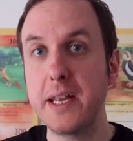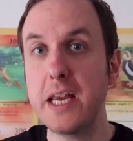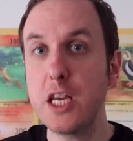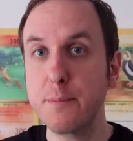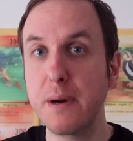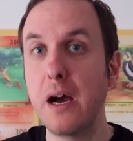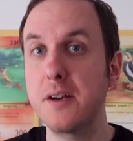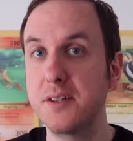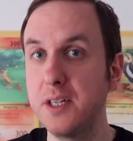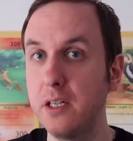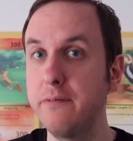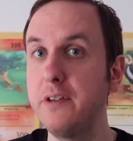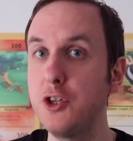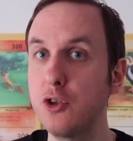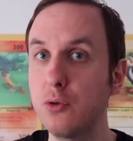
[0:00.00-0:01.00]
each parrot is an
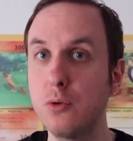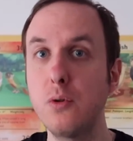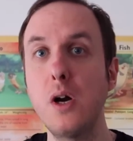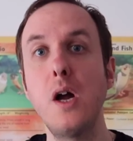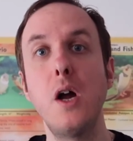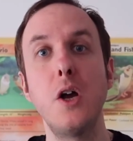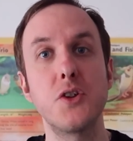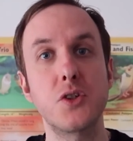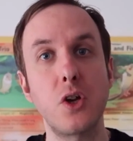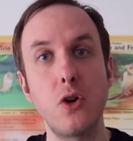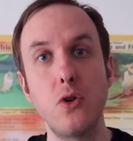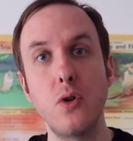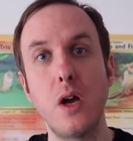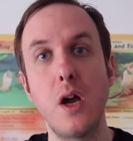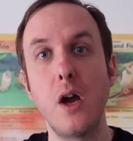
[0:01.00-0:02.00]
individual.
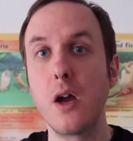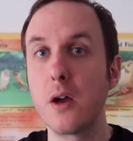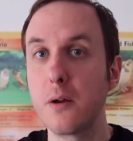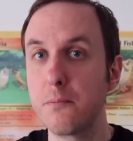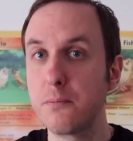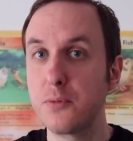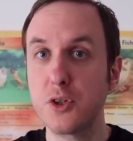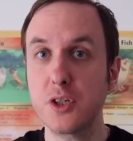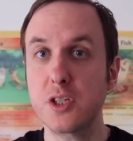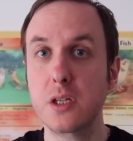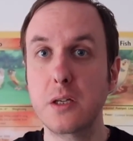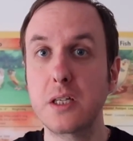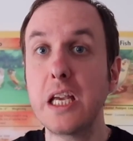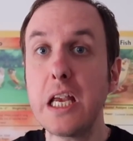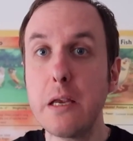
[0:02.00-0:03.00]
So just
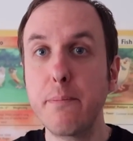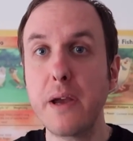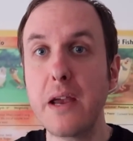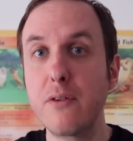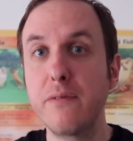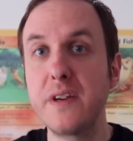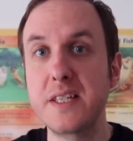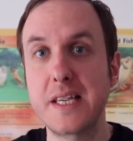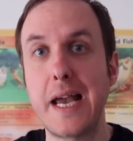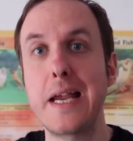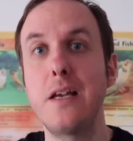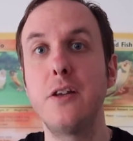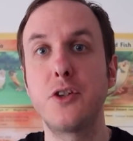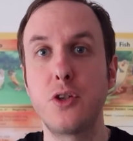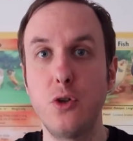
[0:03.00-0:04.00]
keep everything
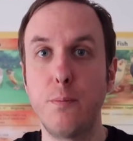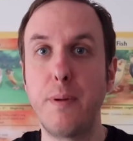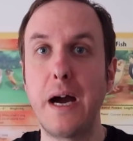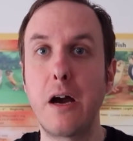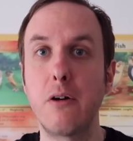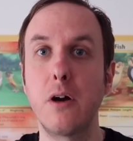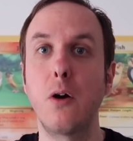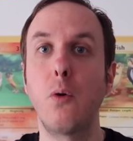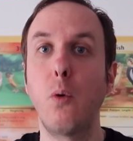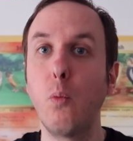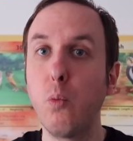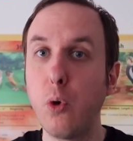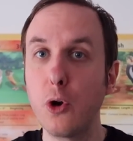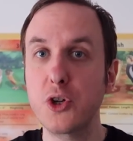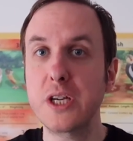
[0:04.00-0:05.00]
tailored to your parrot.
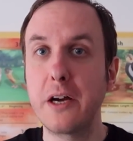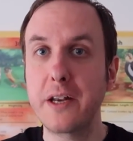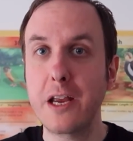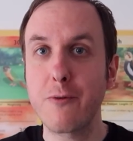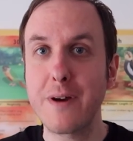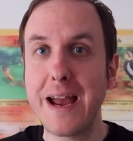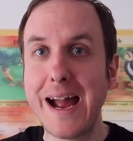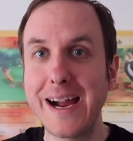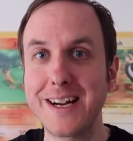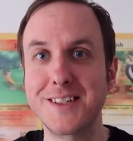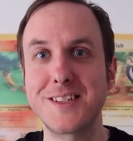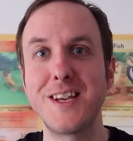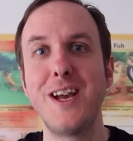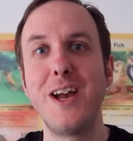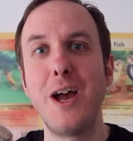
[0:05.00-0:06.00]
Watch how they react,
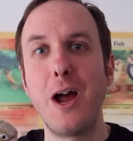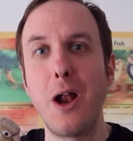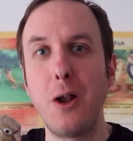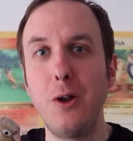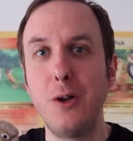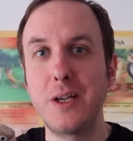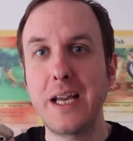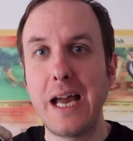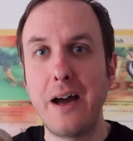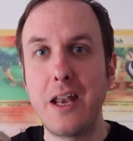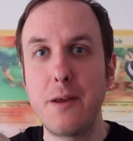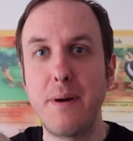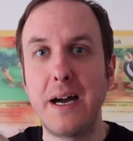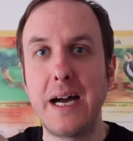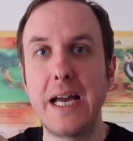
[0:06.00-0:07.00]
look at how they
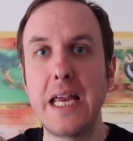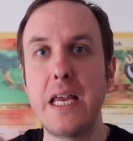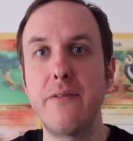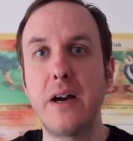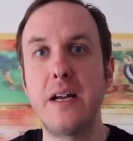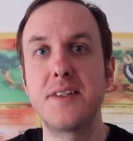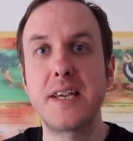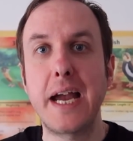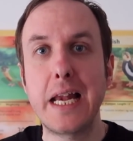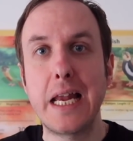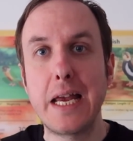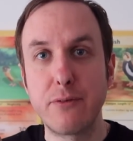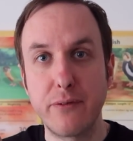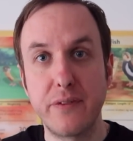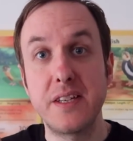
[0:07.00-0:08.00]
behave, and tailor
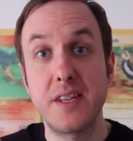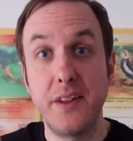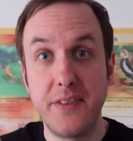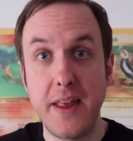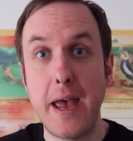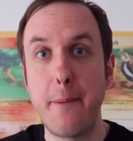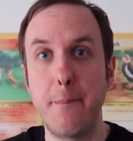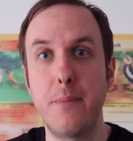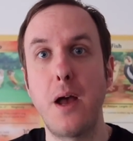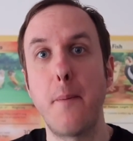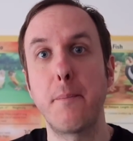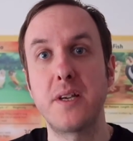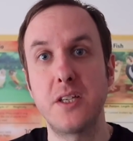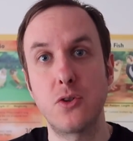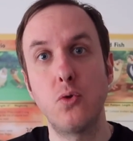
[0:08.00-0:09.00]
everything to them,
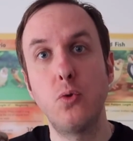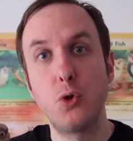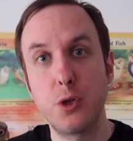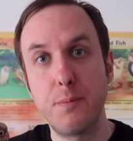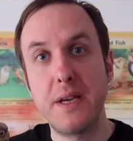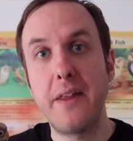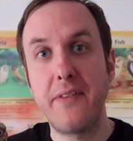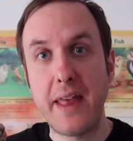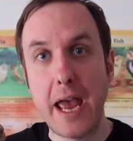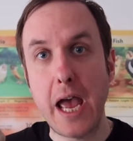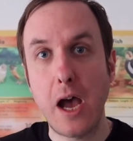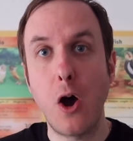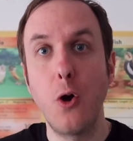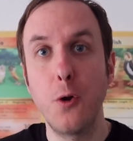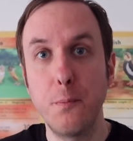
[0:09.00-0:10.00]
because it's all should be at
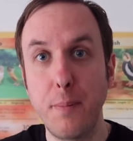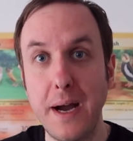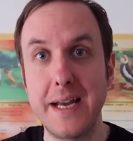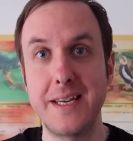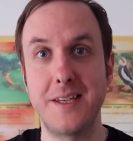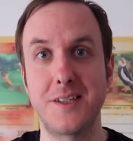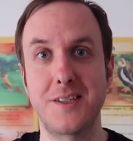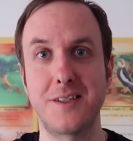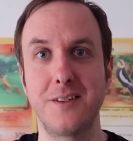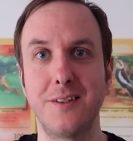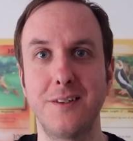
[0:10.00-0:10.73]
their own pace.